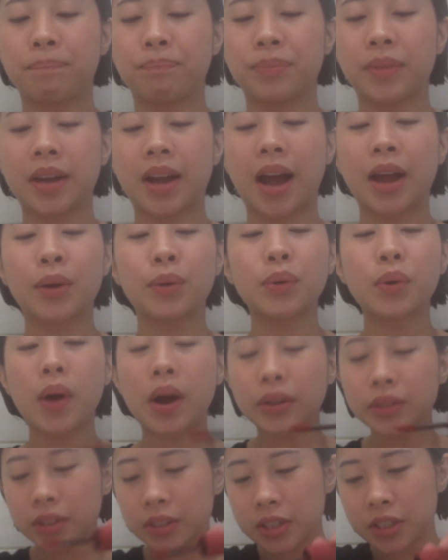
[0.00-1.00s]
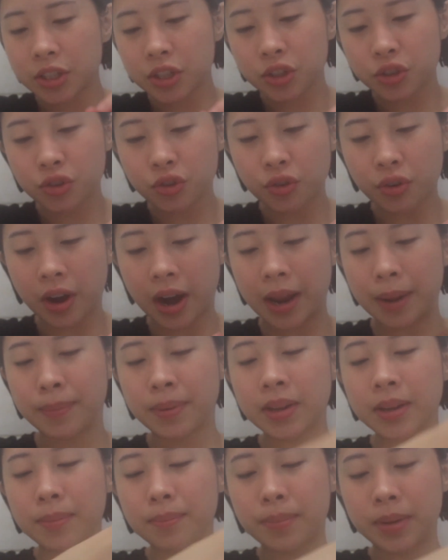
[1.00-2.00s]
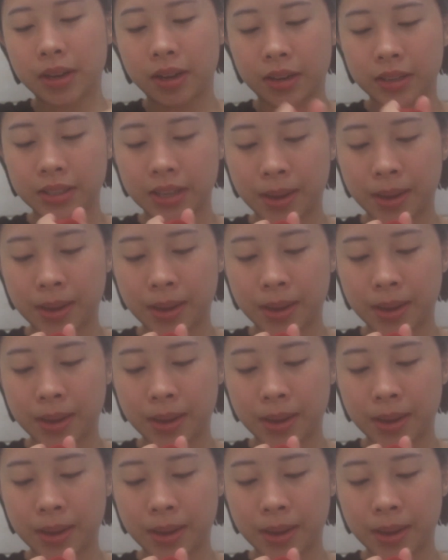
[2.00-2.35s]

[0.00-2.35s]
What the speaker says: like, I don't know how to describe it because